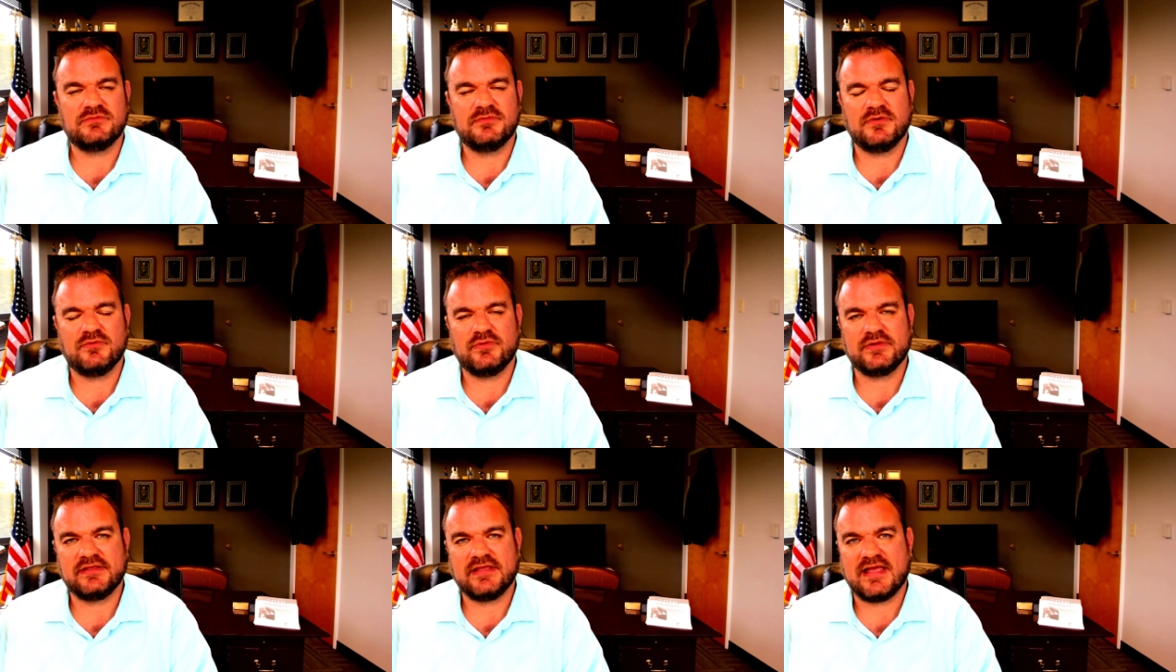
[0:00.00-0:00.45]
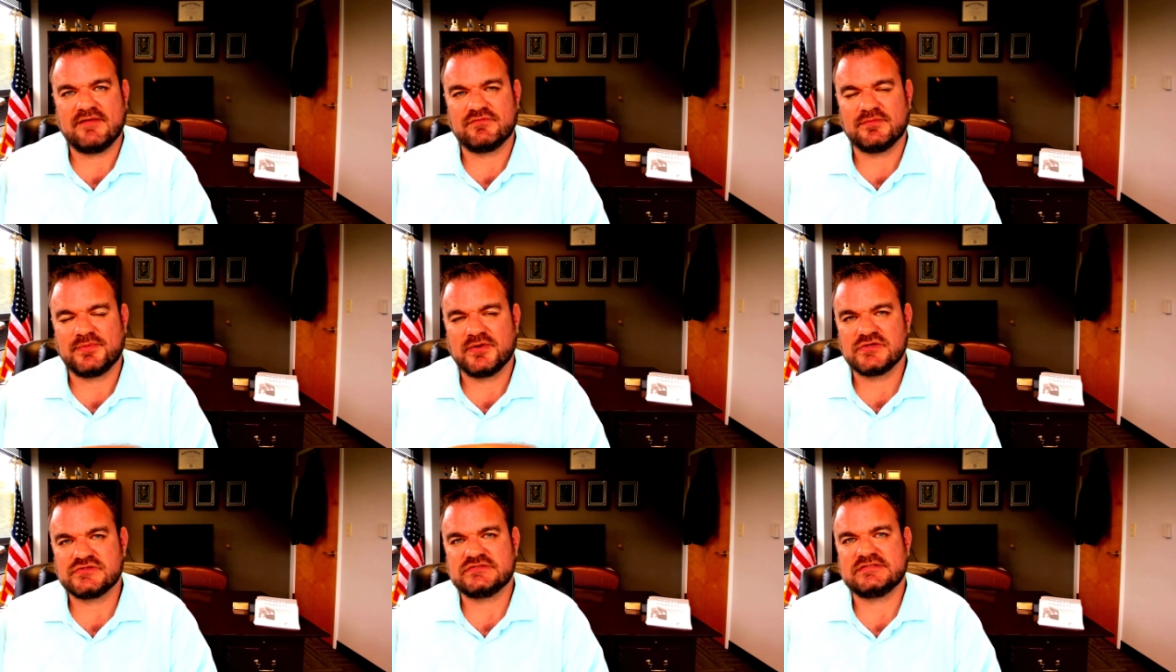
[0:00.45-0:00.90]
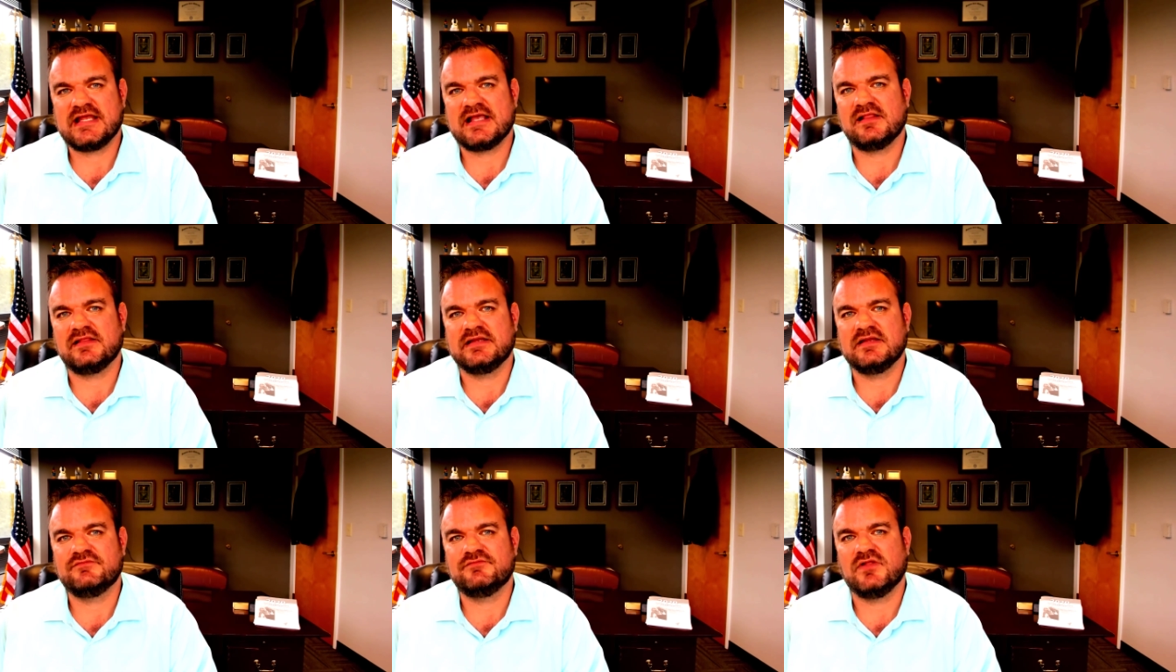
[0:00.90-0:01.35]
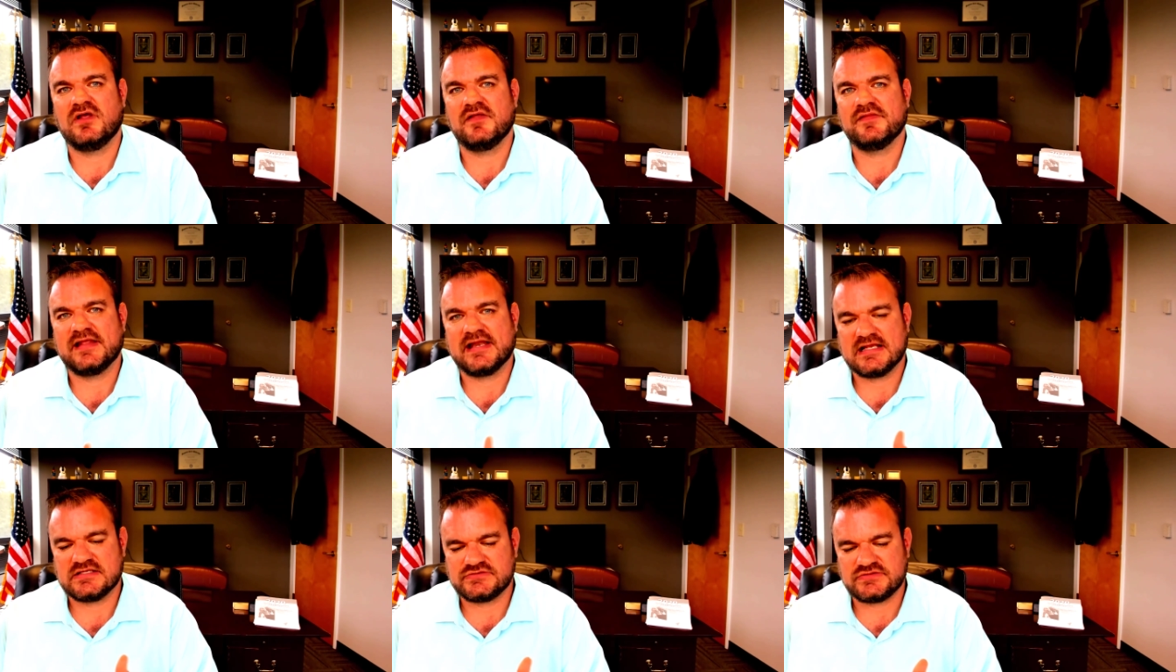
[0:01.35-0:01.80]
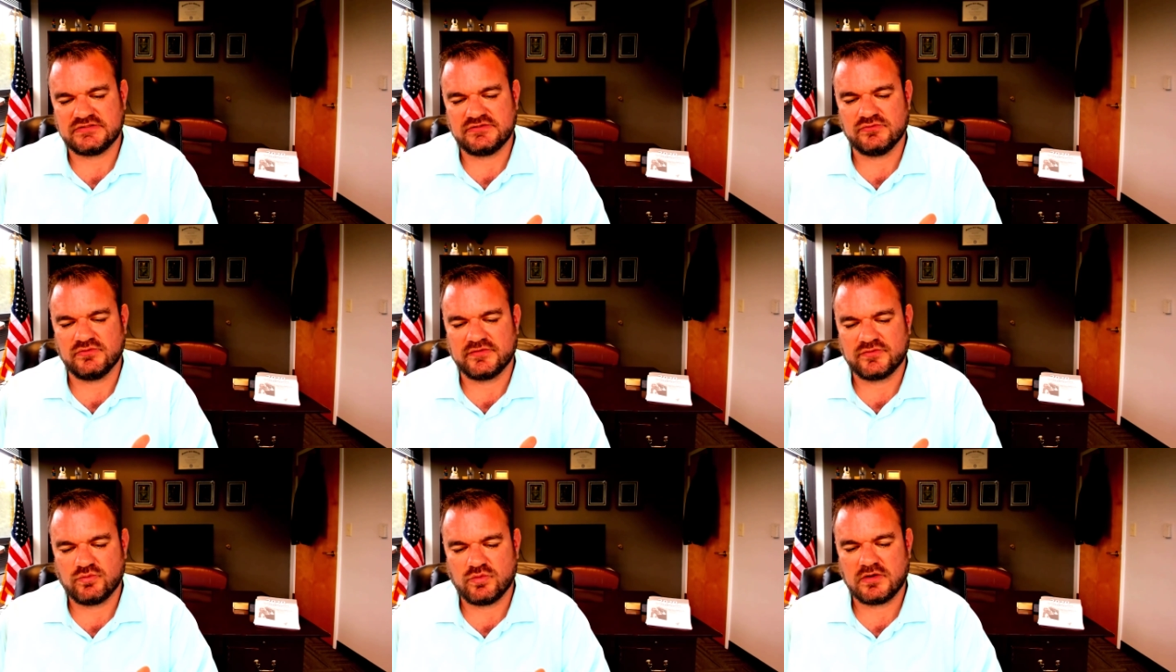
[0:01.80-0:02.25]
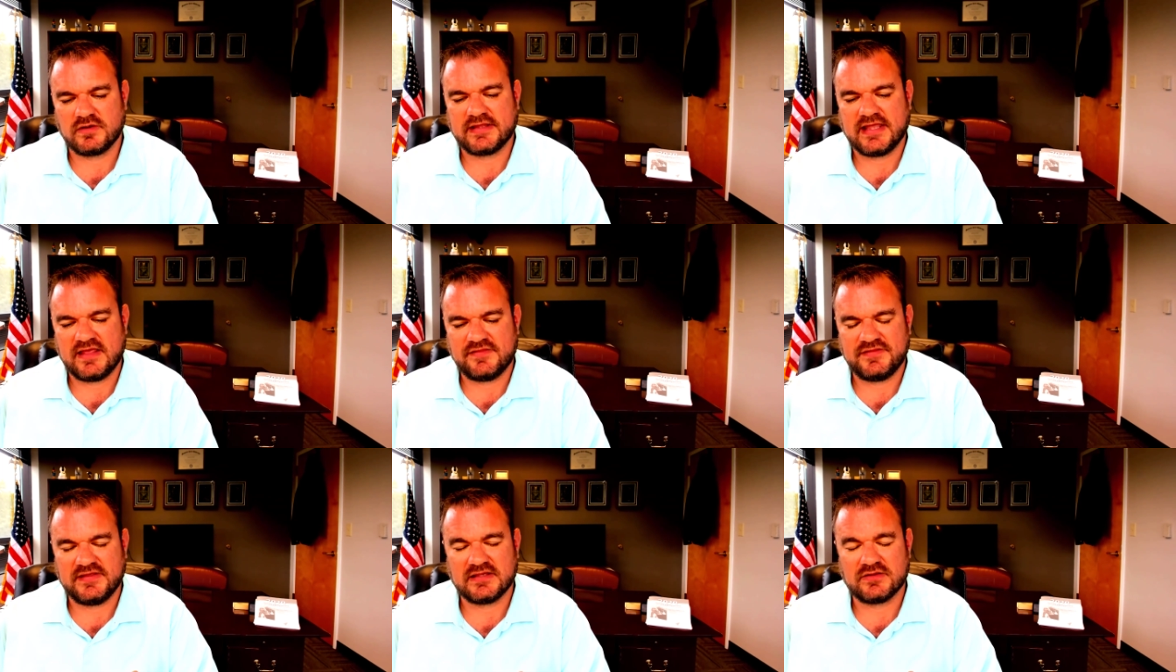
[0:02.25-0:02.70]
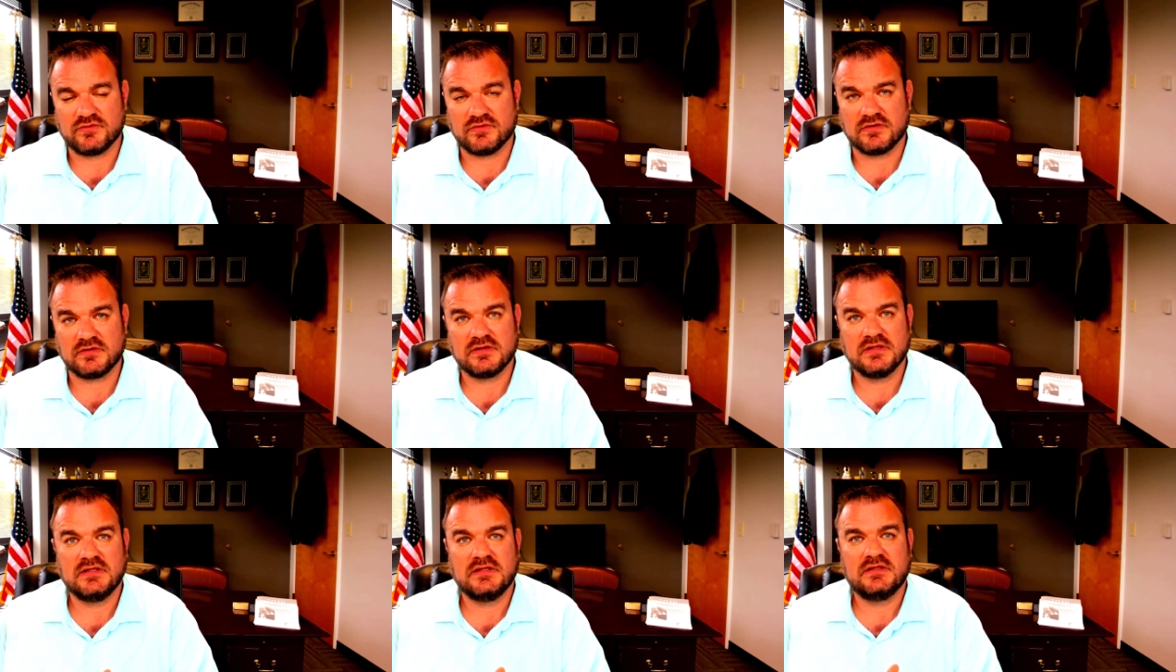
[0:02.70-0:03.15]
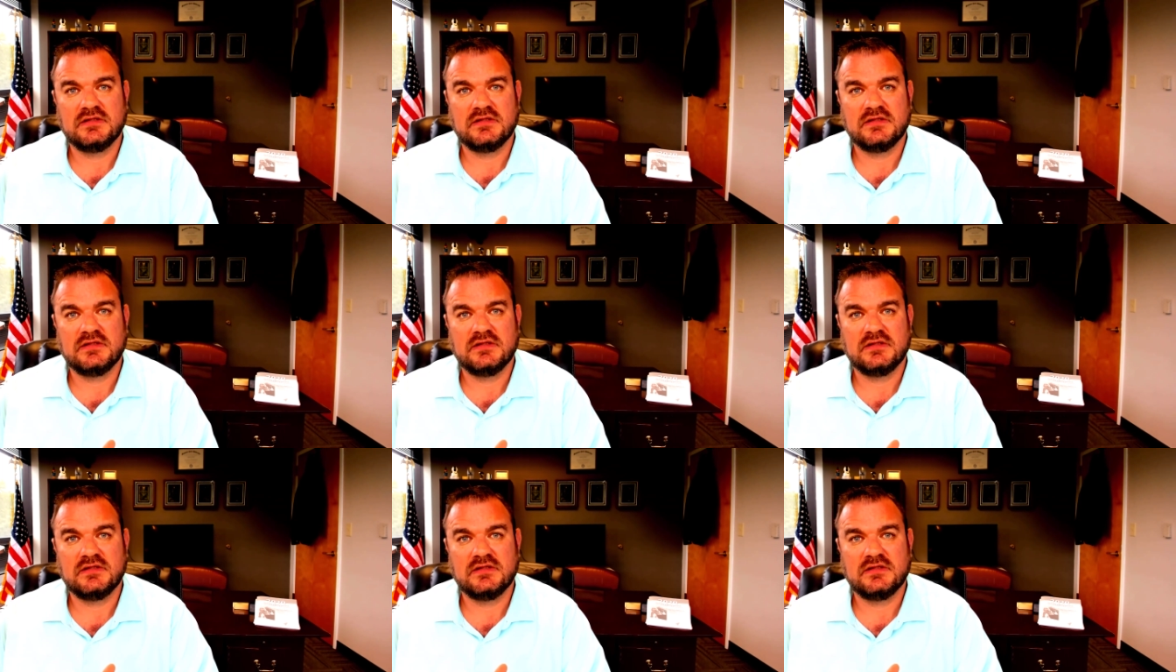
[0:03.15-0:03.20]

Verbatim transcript: but when you have a personality flaw that has to do with work ethic or